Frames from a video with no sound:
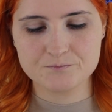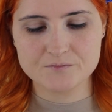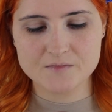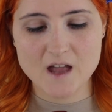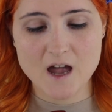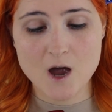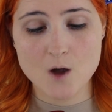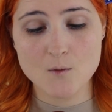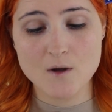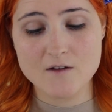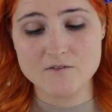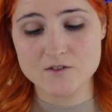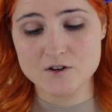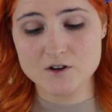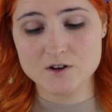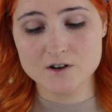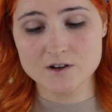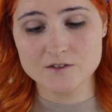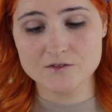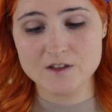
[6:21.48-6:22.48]

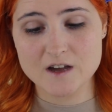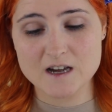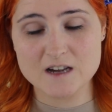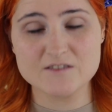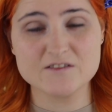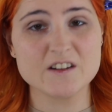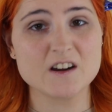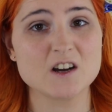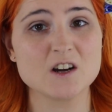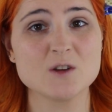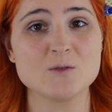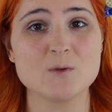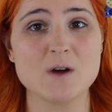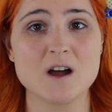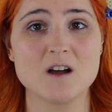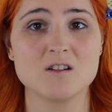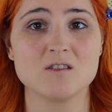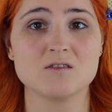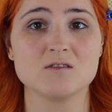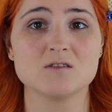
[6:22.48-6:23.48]
However, that very
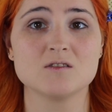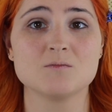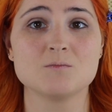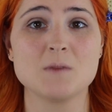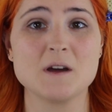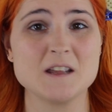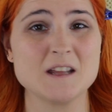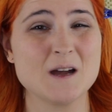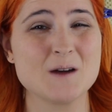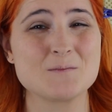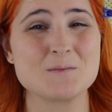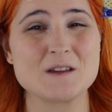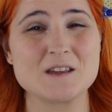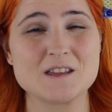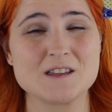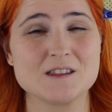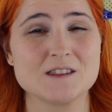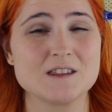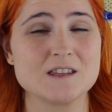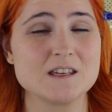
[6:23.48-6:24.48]
well might not
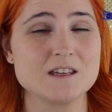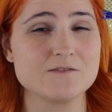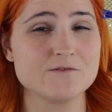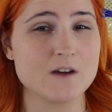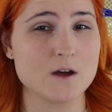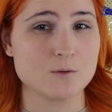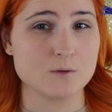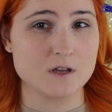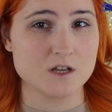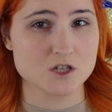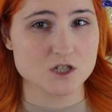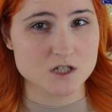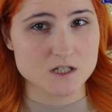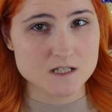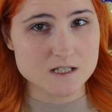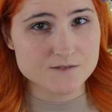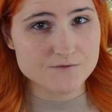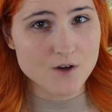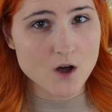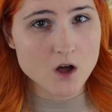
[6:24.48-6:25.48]
be the
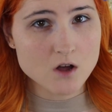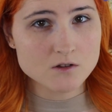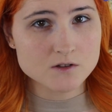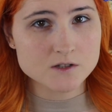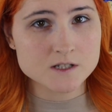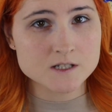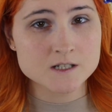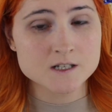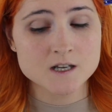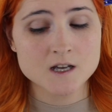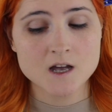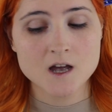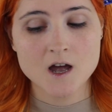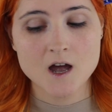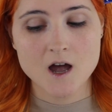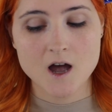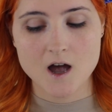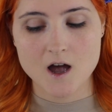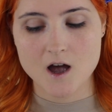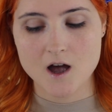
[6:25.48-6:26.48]
foundation's fault.
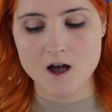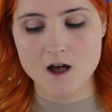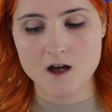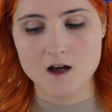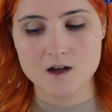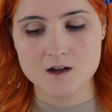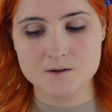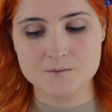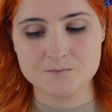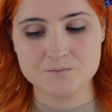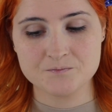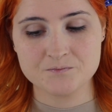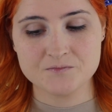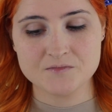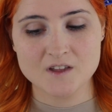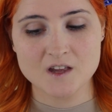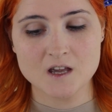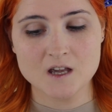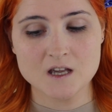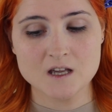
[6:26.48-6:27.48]

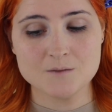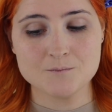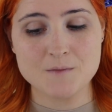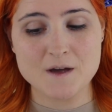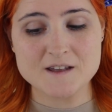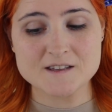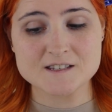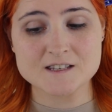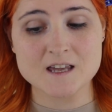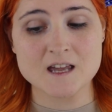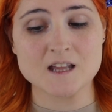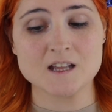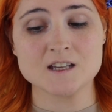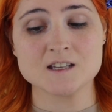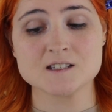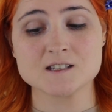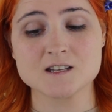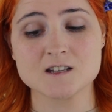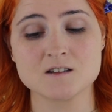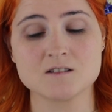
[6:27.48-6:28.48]
My skin
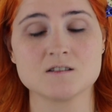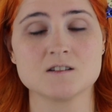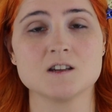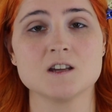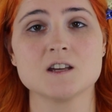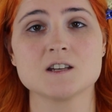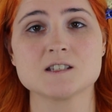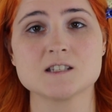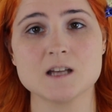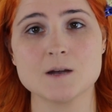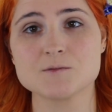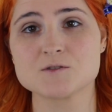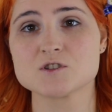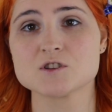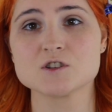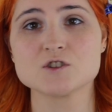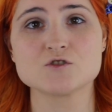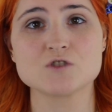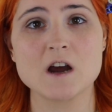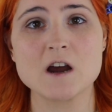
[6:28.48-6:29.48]
is
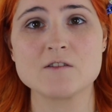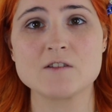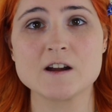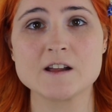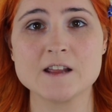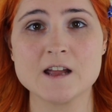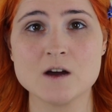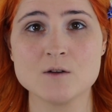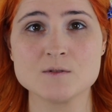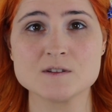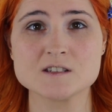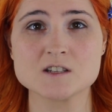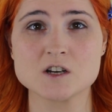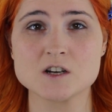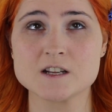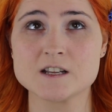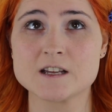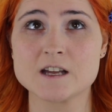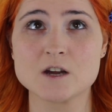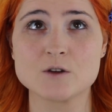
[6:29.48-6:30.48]
exceptionally dry right now. It's
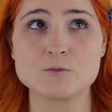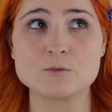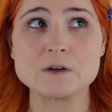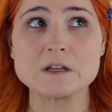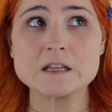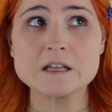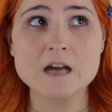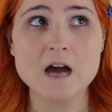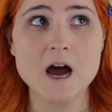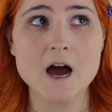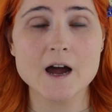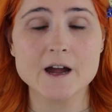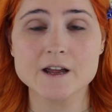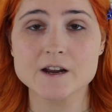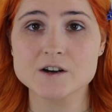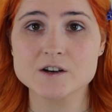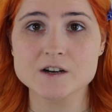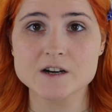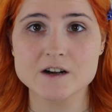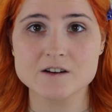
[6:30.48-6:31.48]
starting to get really hot
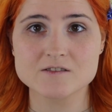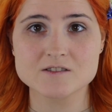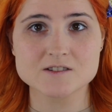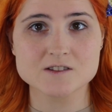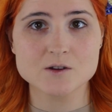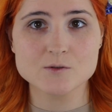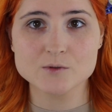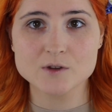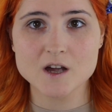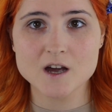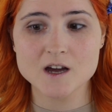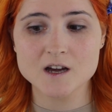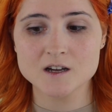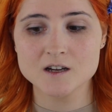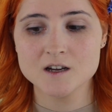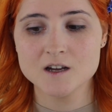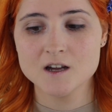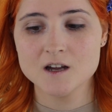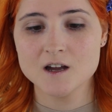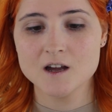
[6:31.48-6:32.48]
here in
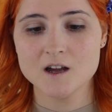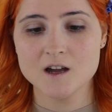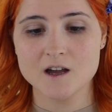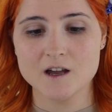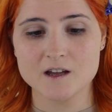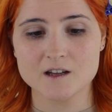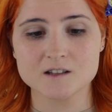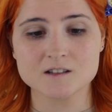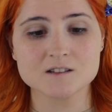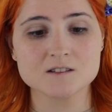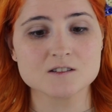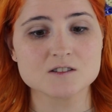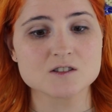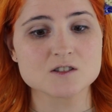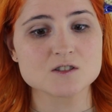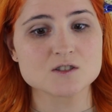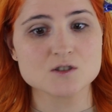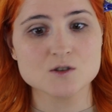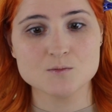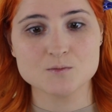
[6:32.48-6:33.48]
Arizona, and it's
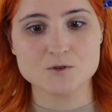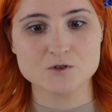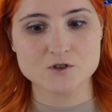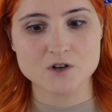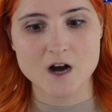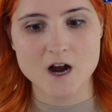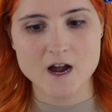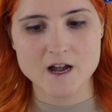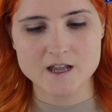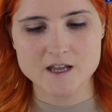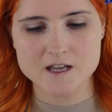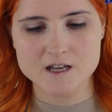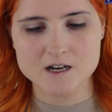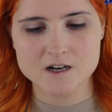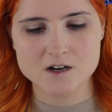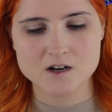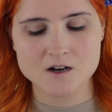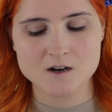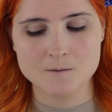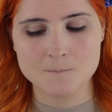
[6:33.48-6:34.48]
super dry
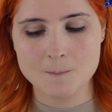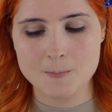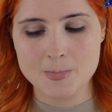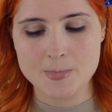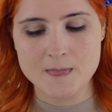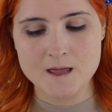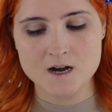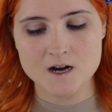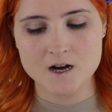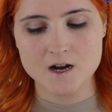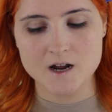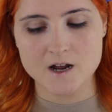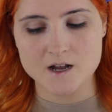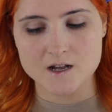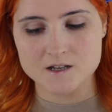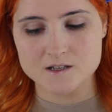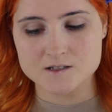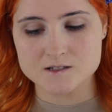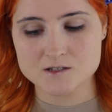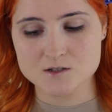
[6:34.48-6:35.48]
here,
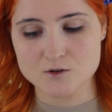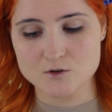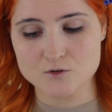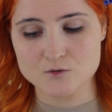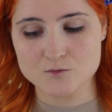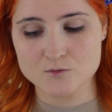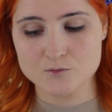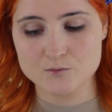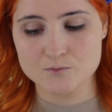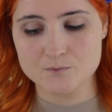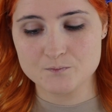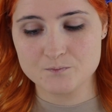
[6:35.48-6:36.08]
and so